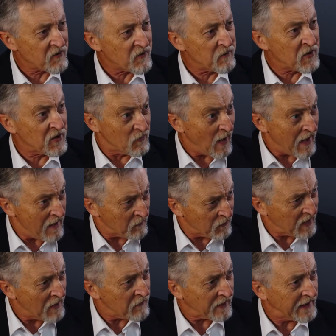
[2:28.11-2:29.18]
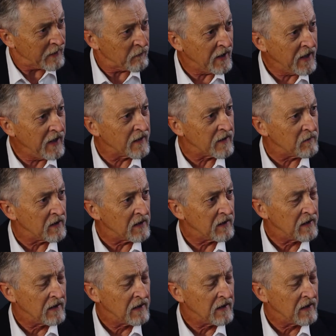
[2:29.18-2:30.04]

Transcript: scriptures the way I'm currently reading them.